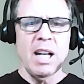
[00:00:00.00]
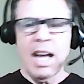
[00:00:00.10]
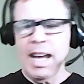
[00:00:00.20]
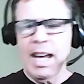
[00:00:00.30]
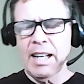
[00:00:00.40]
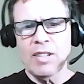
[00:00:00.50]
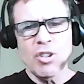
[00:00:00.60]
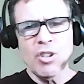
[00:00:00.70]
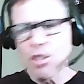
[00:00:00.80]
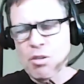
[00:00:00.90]
And
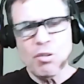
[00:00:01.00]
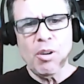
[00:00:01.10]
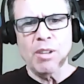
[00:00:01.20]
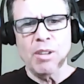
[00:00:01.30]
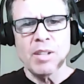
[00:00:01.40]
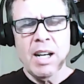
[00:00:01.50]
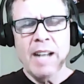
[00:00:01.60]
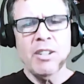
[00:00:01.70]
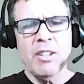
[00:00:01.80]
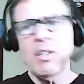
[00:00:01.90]
just go start. You
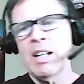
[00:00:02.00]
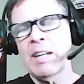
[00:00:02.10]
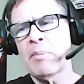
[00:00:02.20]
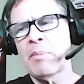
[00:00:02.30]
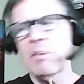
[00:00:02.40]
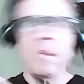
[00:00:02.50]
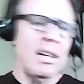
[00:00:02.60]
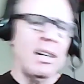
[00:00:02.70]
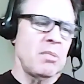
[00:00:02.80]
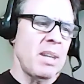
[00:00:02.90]
know, uh, my
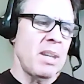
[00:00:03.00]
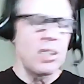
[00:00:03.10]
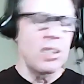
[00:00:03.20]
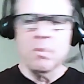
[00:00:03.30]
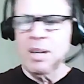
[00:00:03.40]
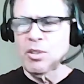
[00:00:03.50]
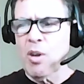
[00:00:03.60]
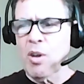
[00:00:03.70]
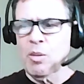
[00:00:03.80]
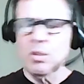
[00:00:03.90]
my my
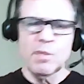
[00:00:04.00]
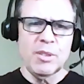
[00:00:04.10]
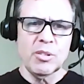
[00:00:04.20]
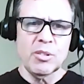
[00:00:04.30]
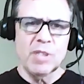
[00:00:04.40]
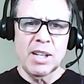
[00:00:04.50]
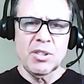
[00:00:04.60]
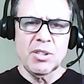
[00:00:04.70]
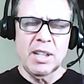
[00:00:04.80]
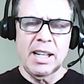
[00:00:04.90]
daughter wasn't feeling good
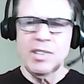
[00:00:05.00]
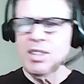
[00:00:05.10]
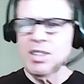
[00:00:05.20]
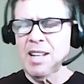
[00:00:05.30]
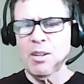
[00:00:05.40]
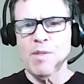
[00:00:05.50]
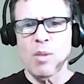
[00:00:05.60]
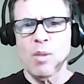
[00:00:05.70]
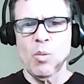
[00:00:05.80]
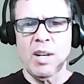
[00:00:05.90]
yesterday, and she said, "I don't know if I don't
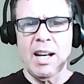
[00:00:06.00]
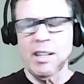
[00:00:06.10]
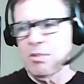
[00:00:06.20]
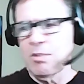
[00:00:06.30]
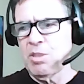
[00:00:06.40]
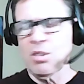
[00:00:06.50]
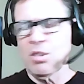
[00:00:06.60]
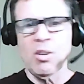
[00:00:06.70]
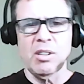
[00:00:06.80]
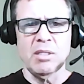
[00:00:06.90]
work out." I go, "Just start it.